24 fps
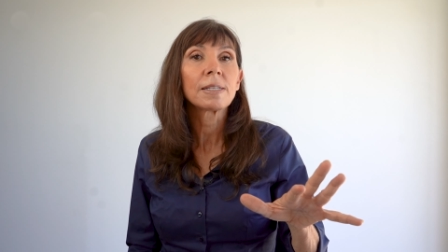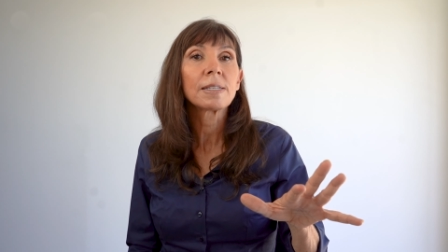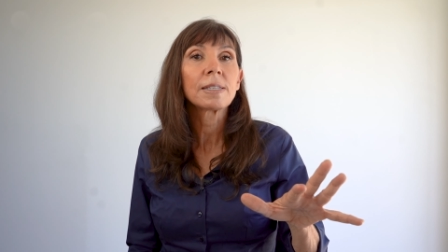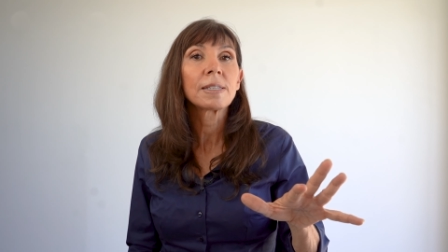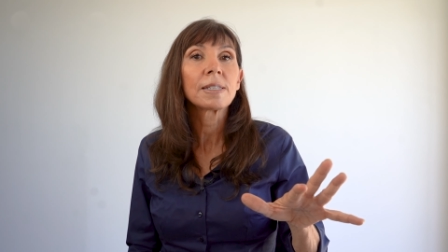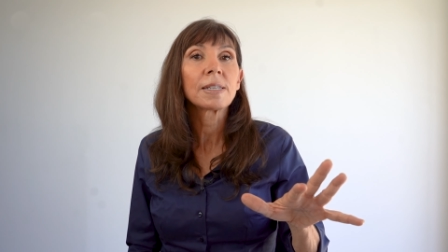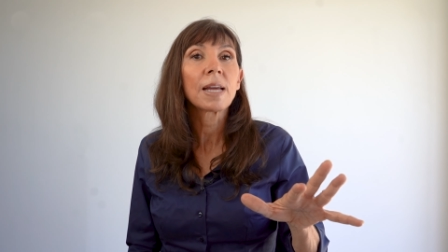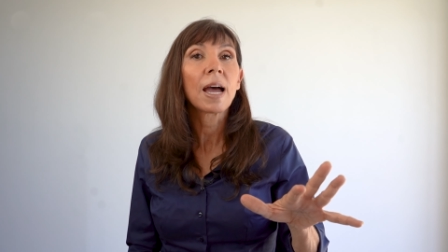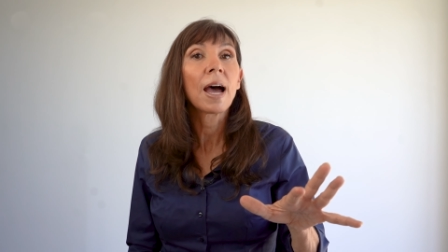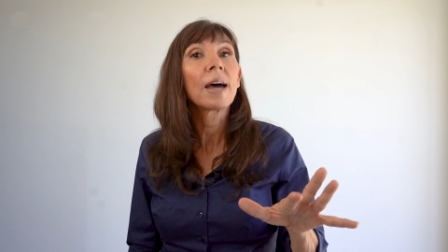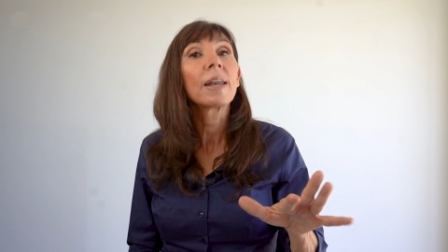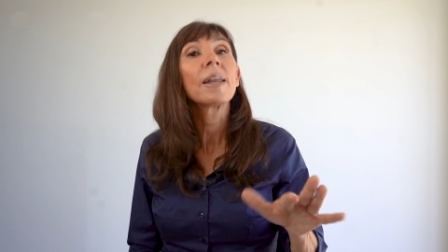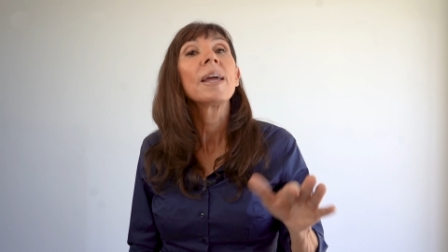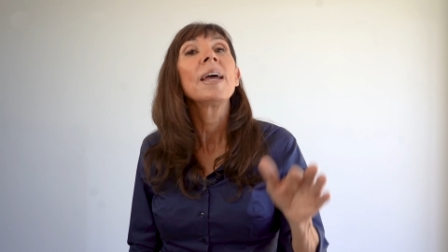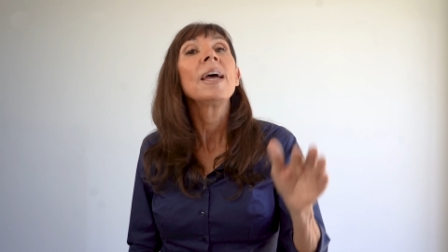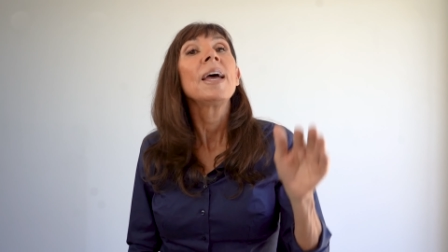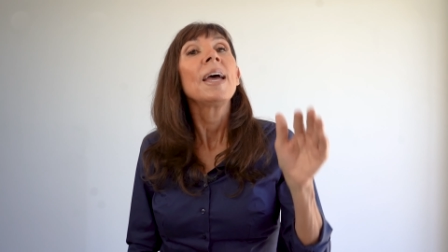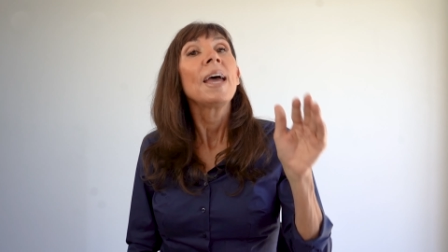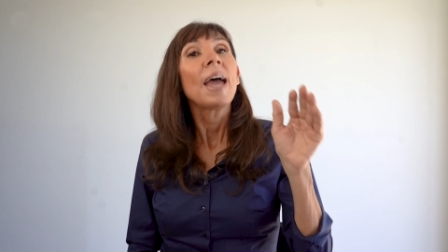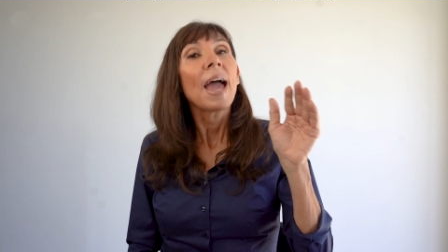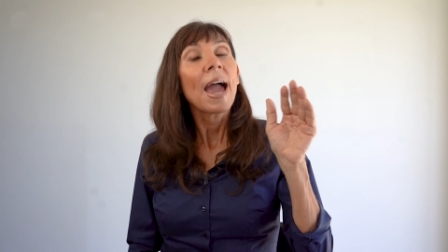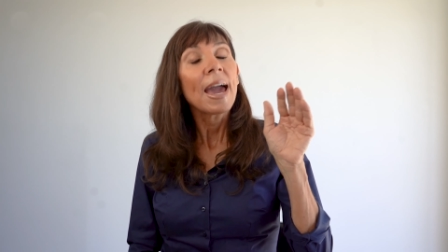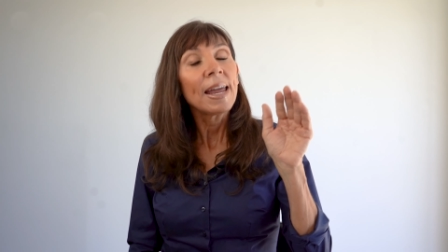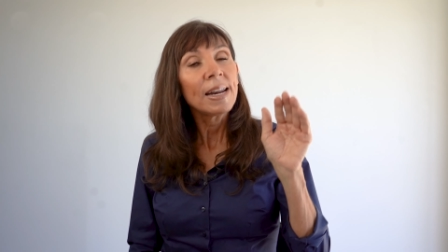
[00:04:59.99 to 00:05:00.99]
start.
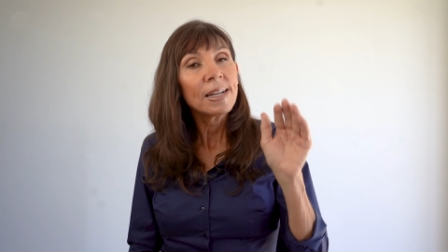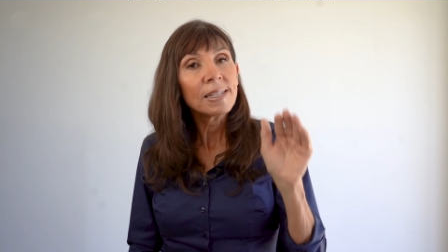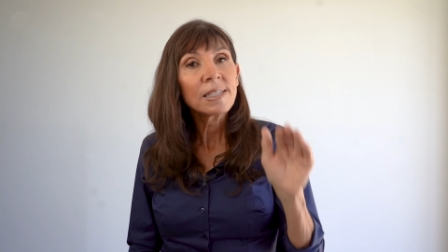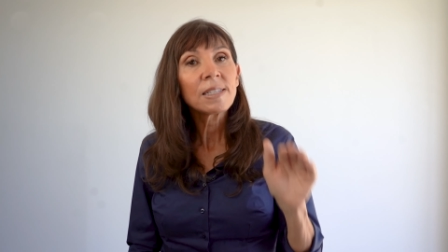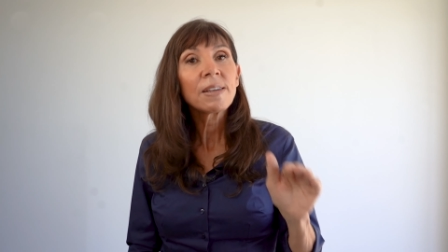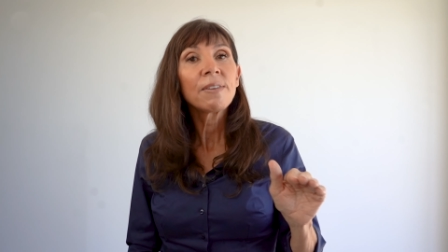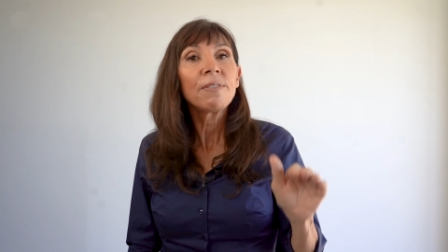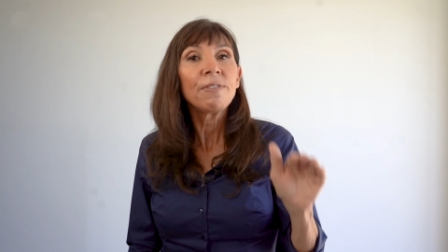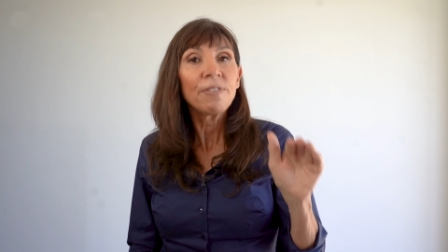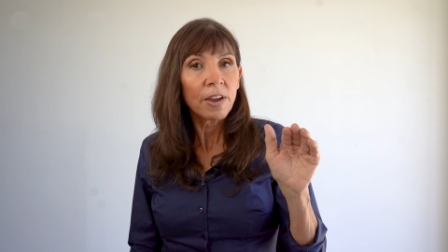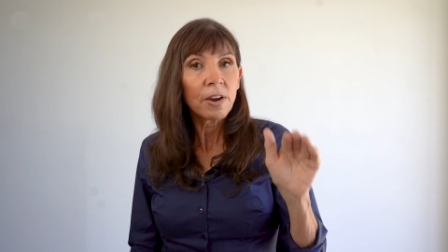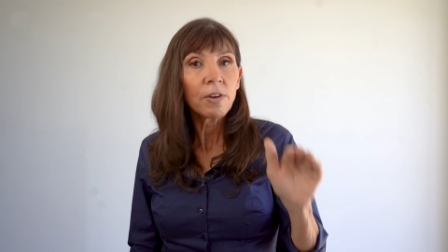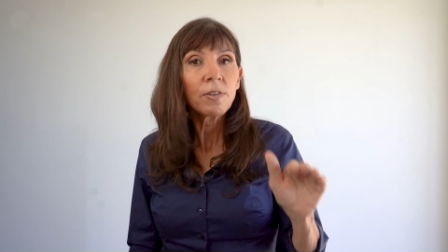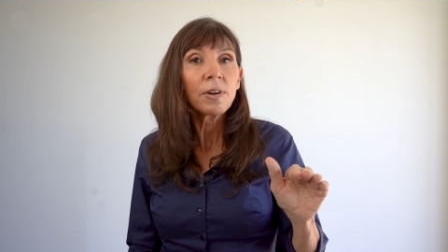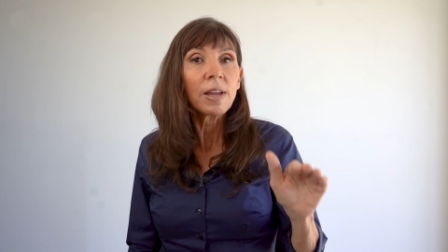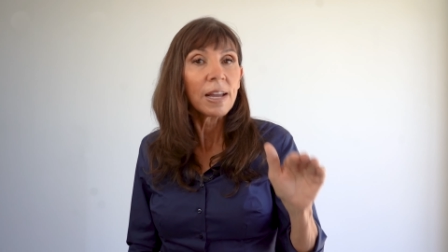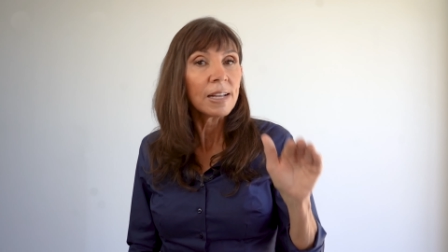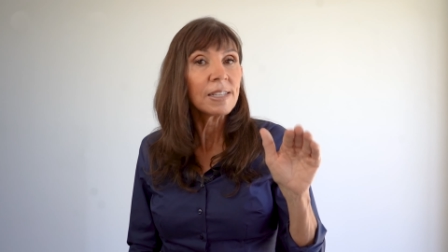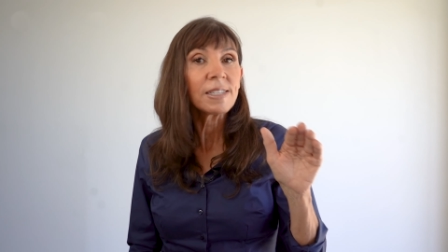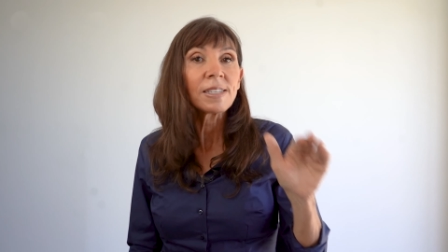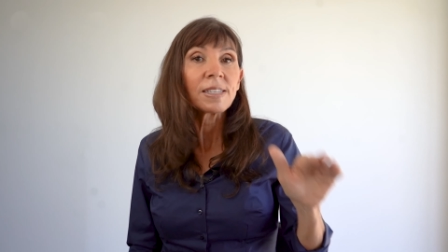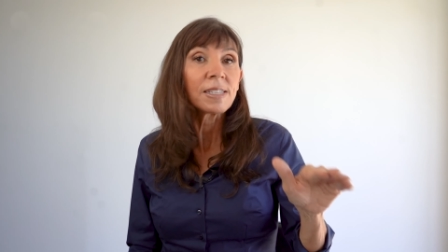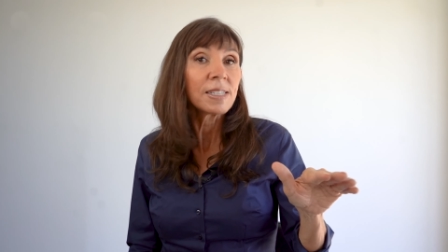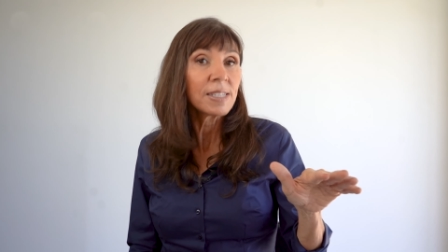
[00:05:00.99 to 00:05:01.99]
And it's
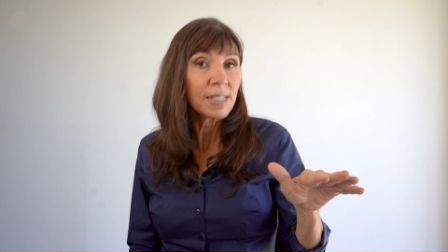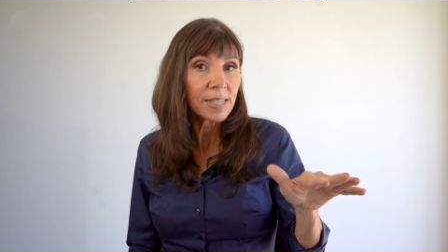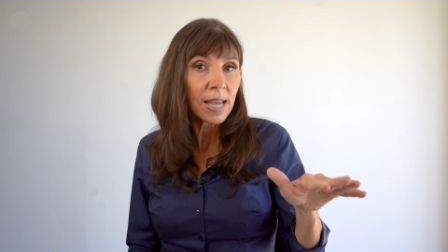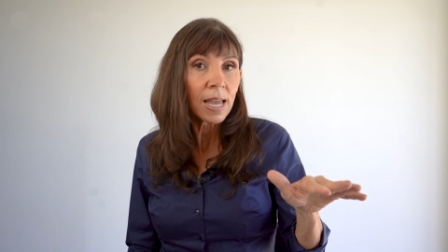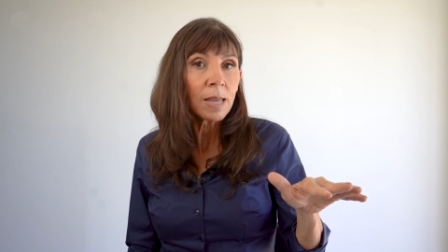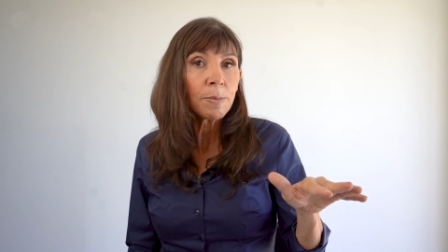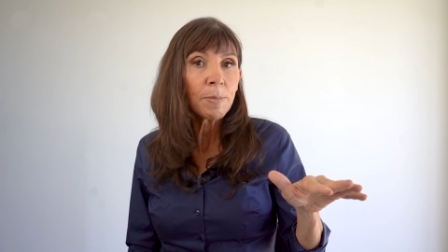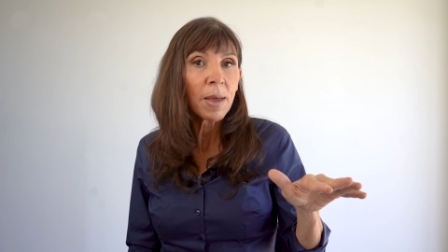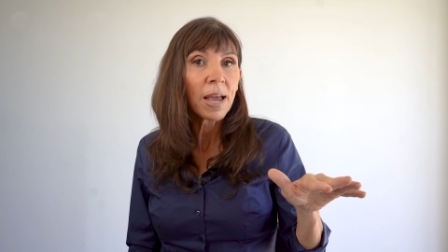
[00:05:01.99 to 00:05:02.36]
the same